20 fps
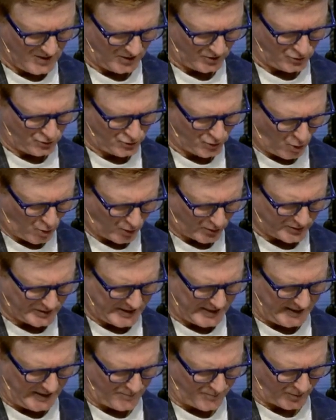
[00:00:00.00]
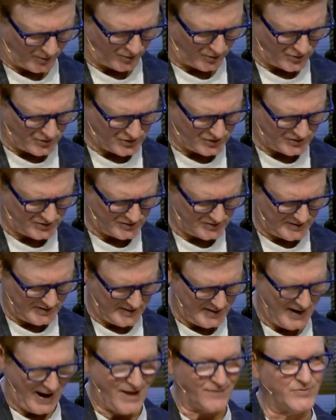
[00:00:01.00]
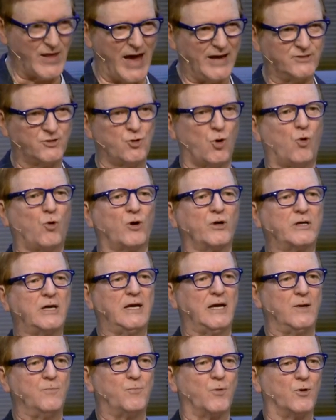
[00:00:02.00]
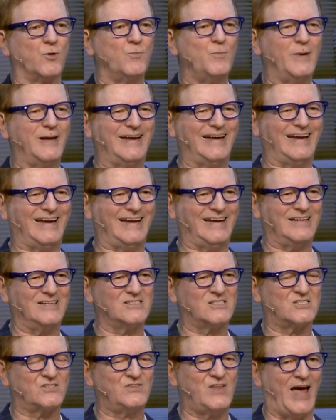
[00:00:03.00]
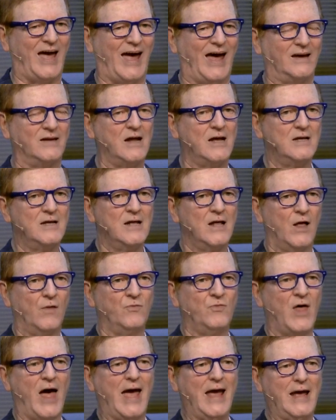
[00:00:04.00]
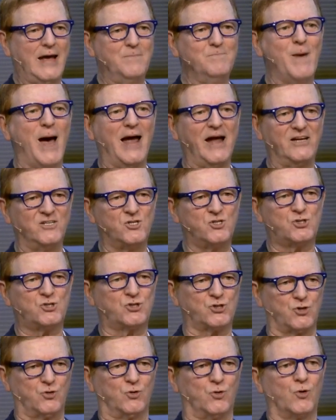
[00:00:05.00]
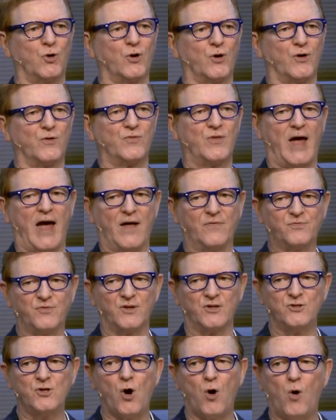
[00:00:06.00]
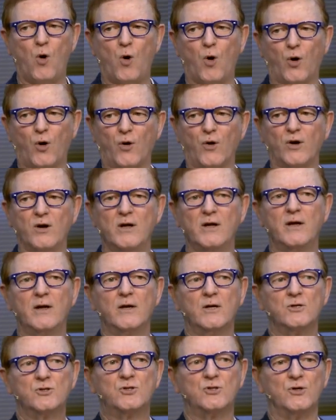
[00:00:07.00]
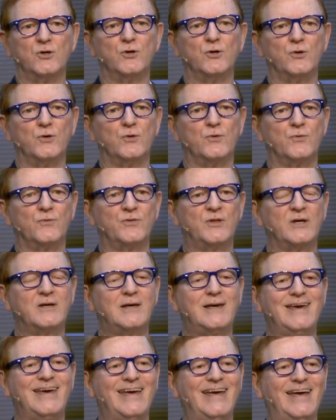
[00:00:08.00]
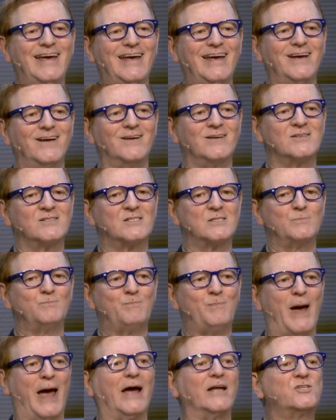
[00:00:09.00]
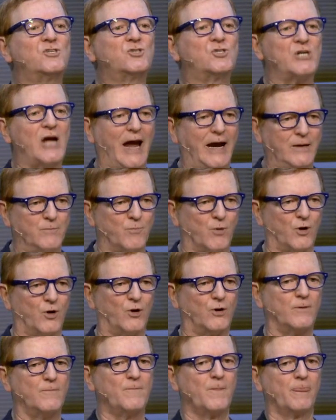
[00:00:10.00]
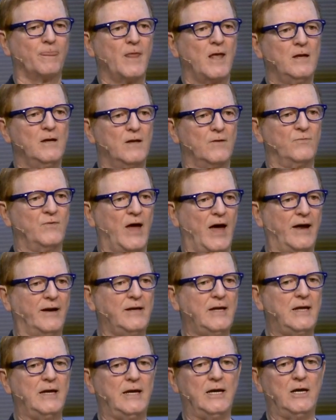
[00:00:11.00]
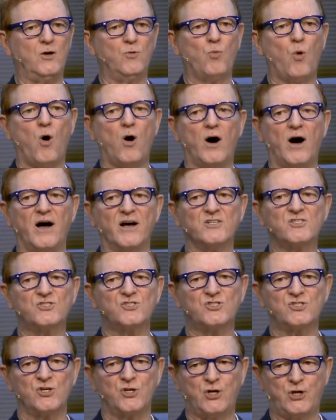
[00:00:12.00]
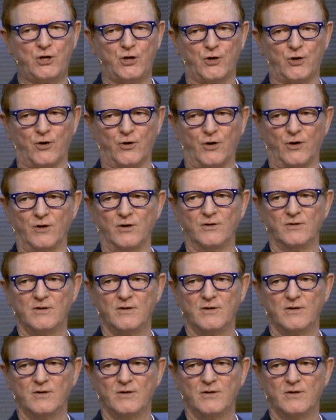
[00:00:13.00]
doorkeepers, and that doorkeeper means that they made sure that the door to the king's bedchamber that he was secure.